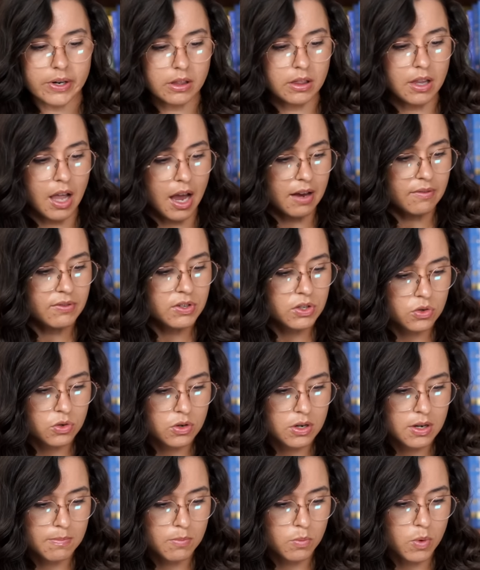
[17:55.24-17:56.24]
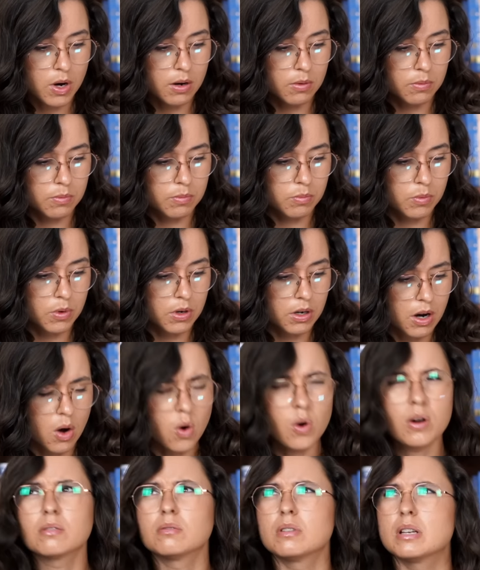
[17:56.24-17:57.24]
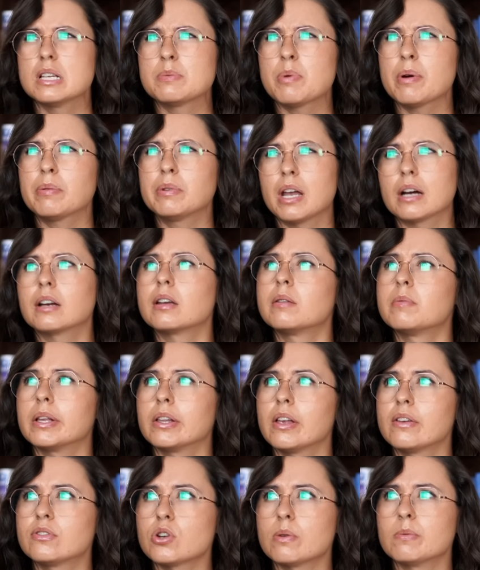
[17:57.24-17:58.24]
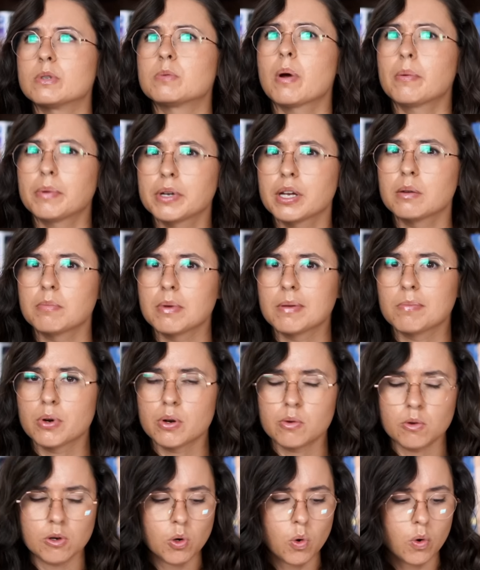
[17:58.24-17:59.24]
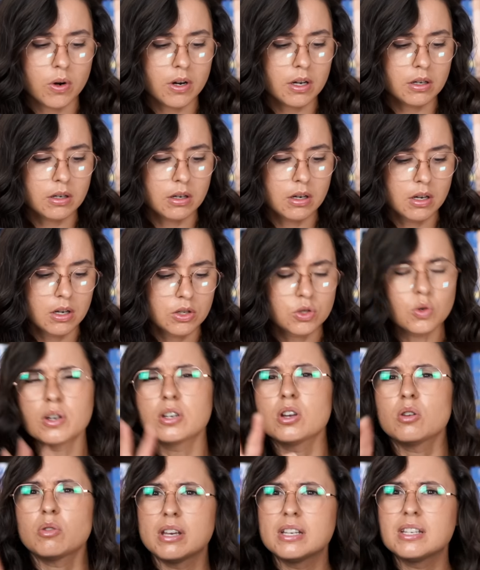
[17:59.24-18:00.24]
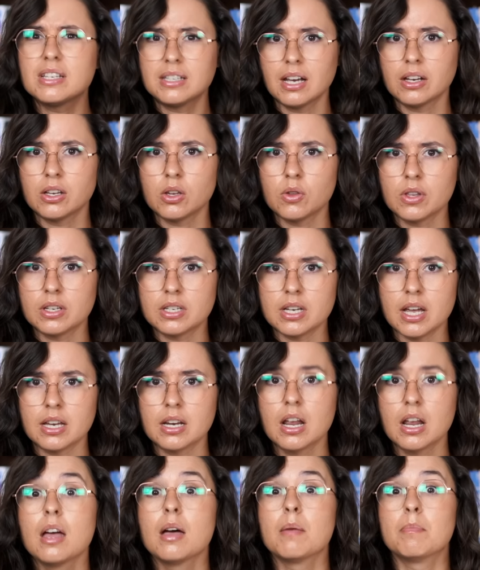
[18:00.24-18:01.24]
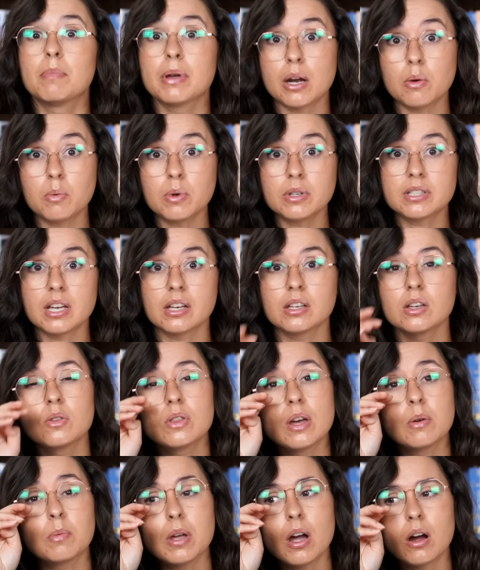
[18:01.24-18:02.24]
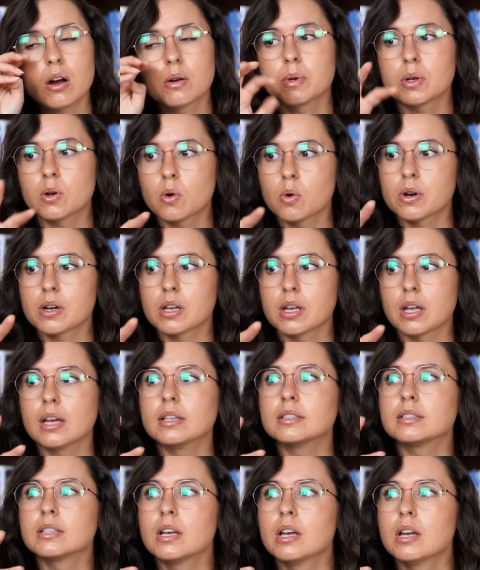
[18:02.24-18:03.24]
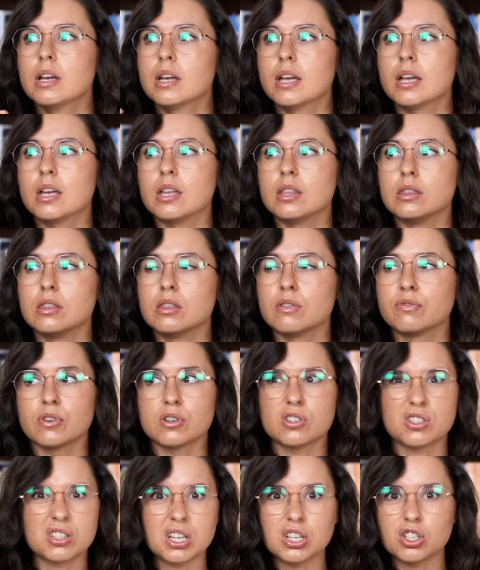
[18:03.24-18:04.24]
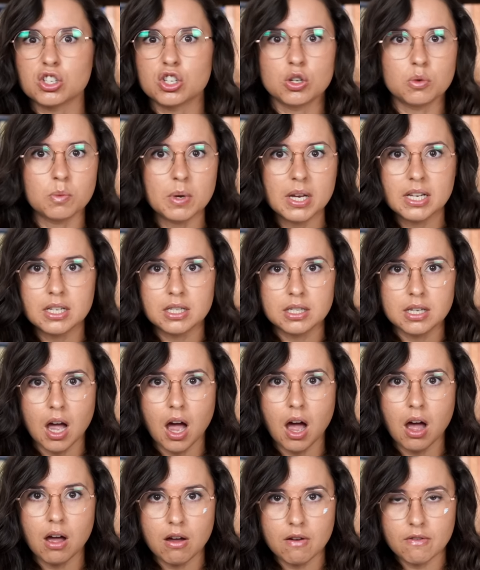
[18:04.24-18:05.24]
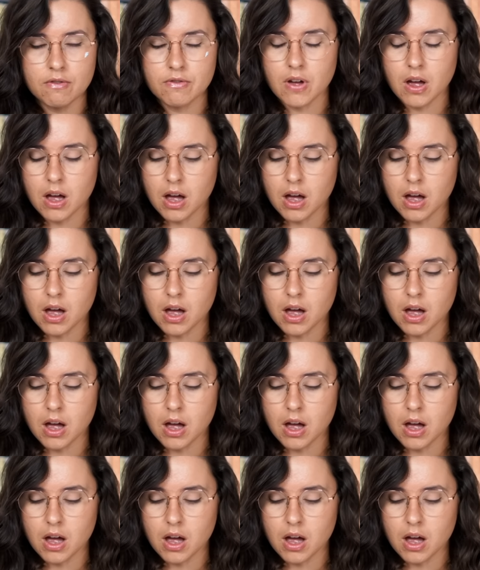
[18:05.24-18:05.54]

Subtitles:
live stream or it's probably not going to be a live stream. It's probably going to be pre-recorded. So I don't need to tell you the date, but I will tell you that we are recording it in the first 2 weeks of